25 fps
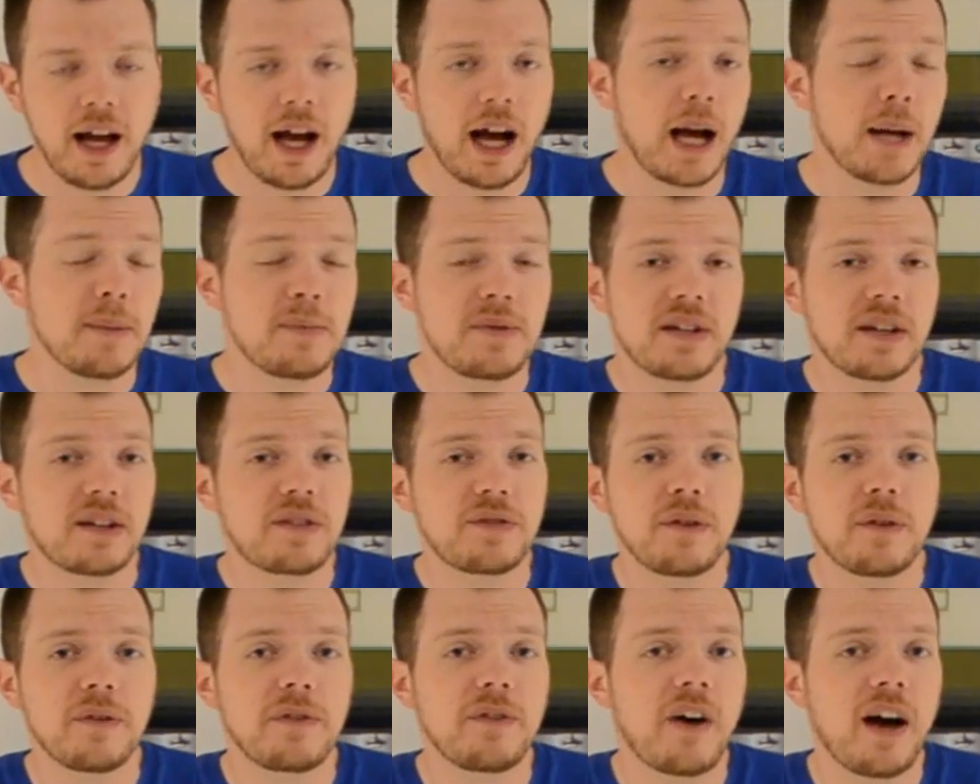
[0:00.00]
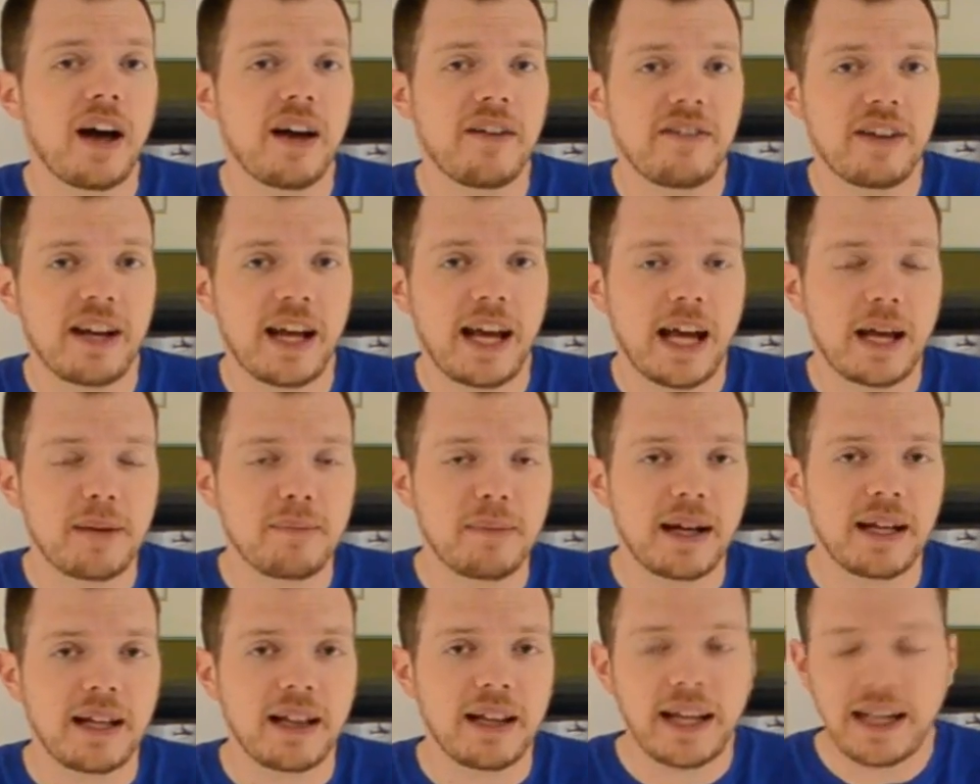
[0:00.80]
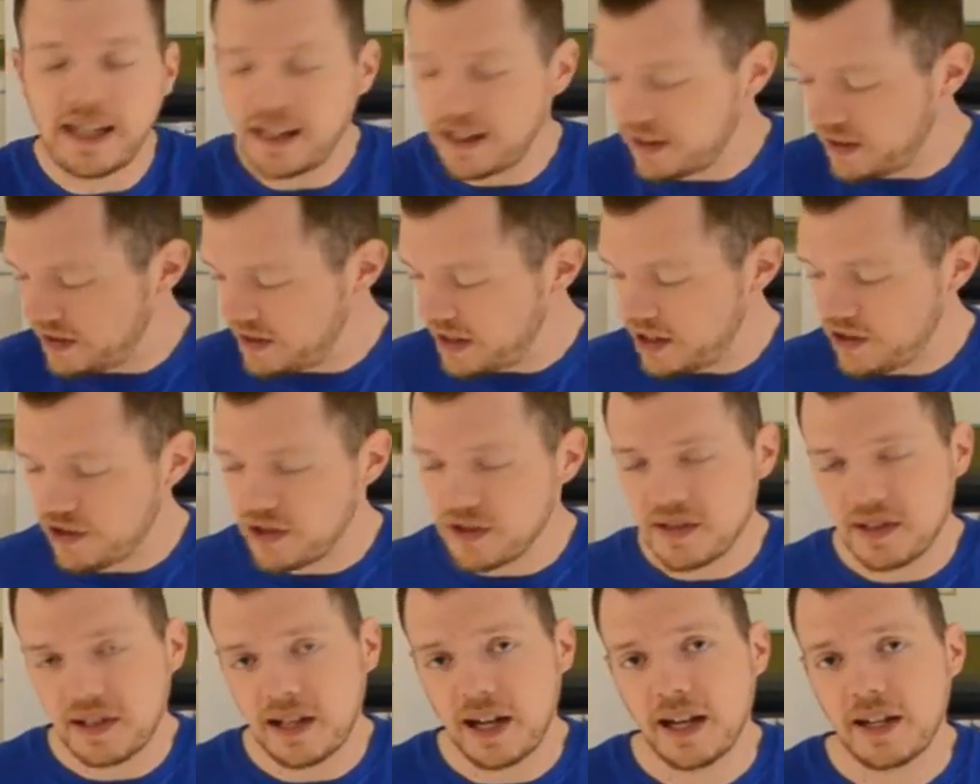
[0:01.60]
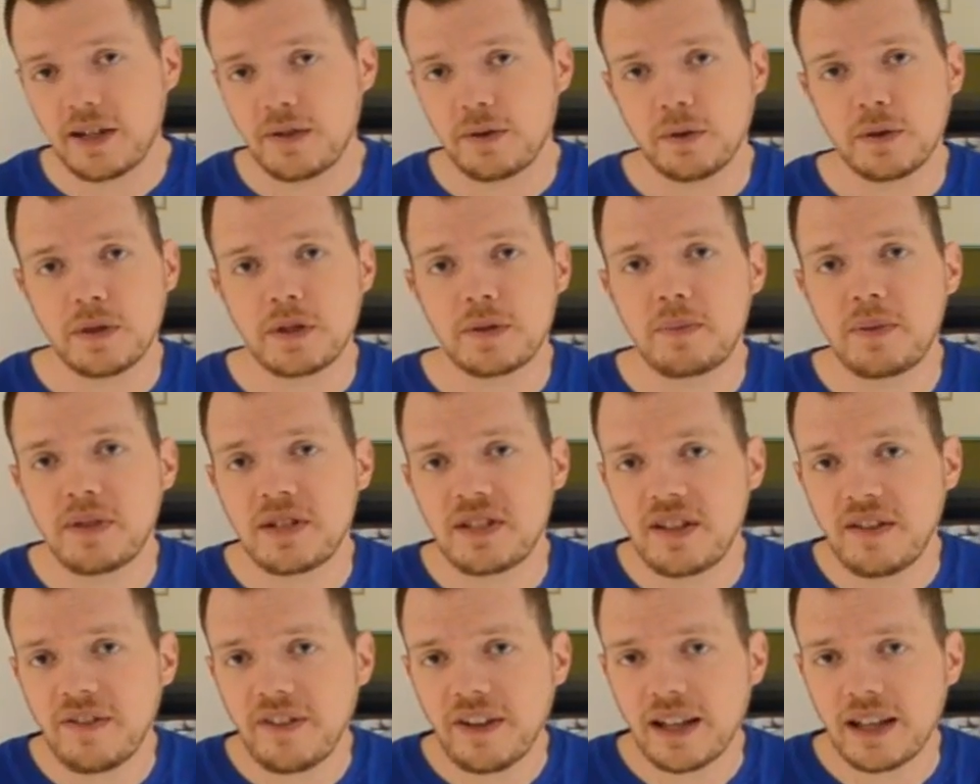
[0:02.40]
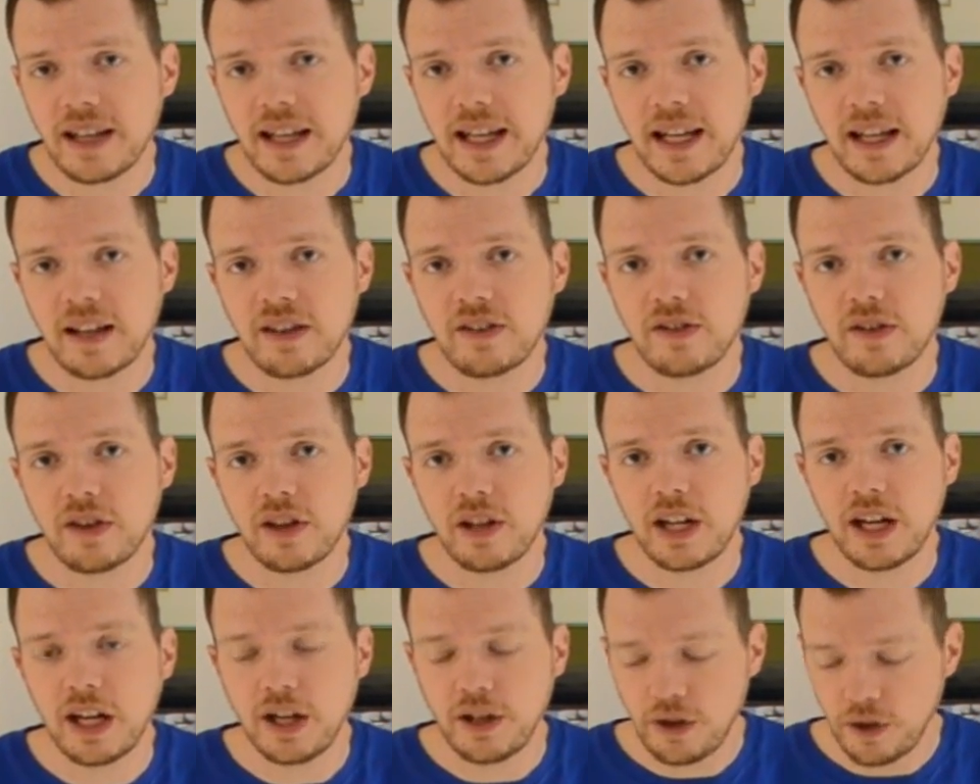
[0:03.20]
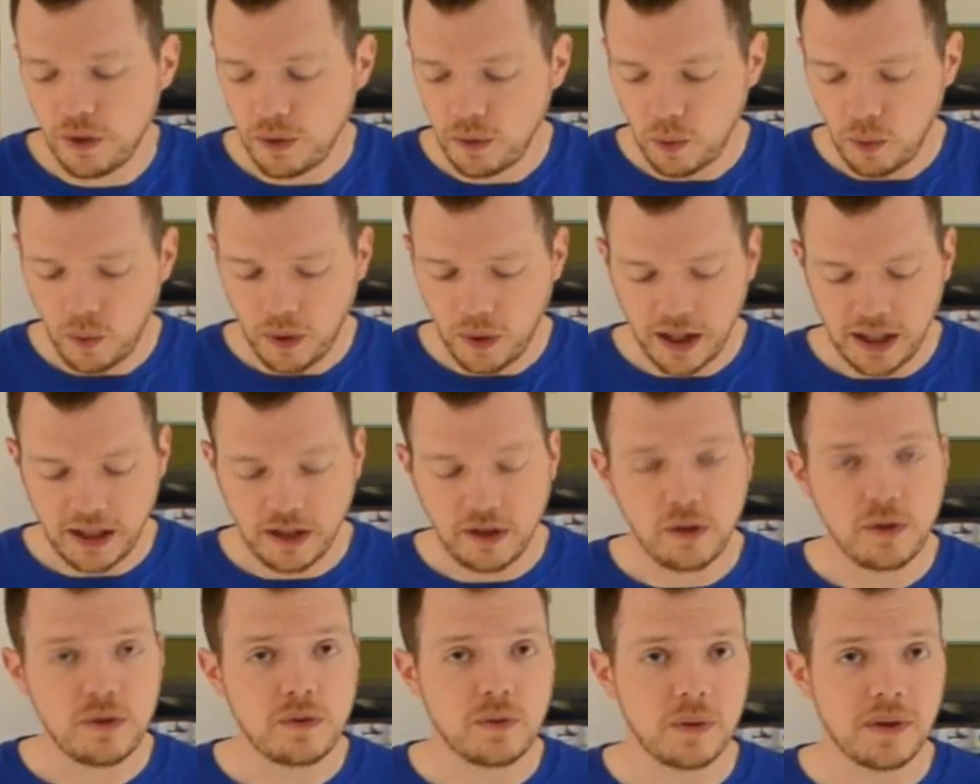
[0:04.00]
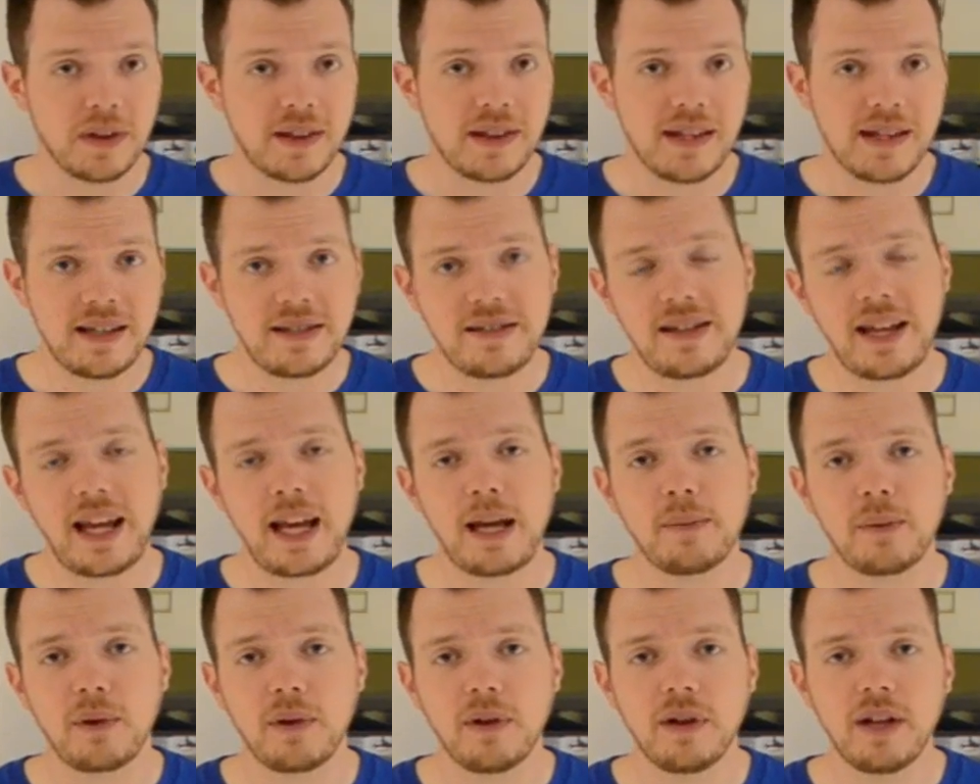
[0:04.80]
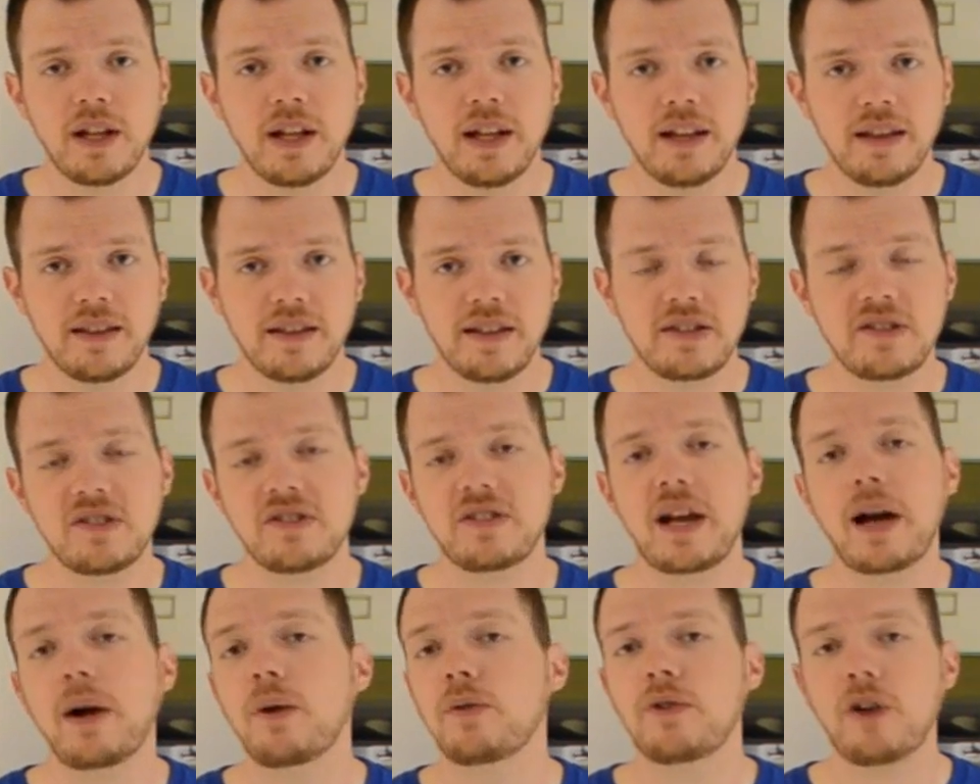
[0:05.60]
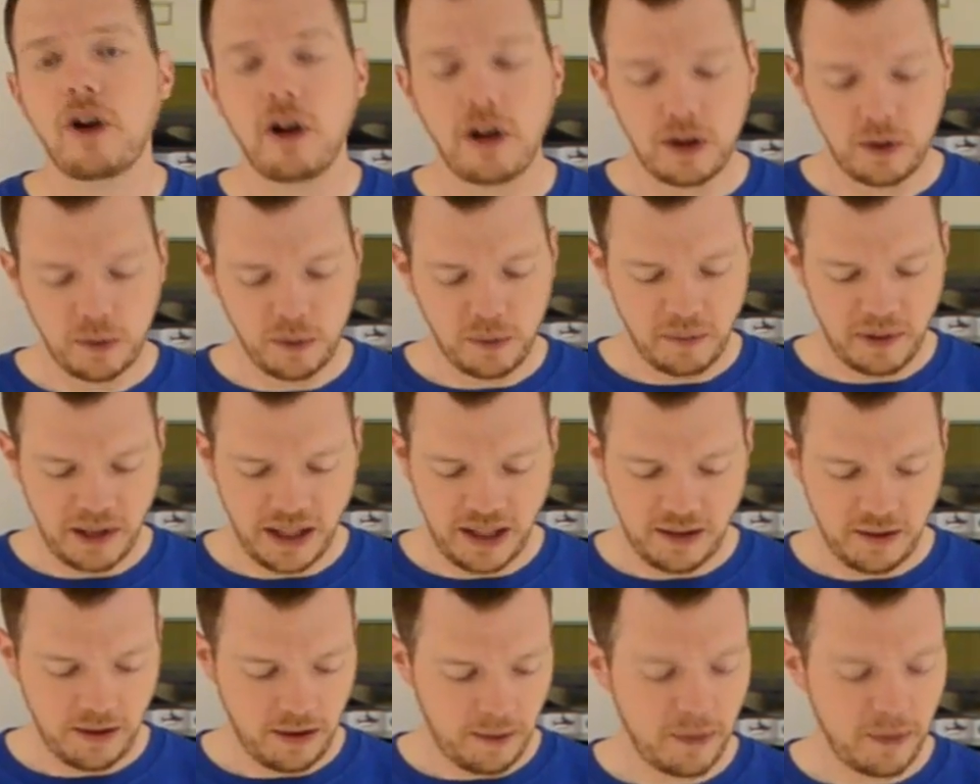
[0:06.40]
I'm 6'5", and I had my leg extensions cut to a specific length so that I knew when used with this table, this is how tall it would be.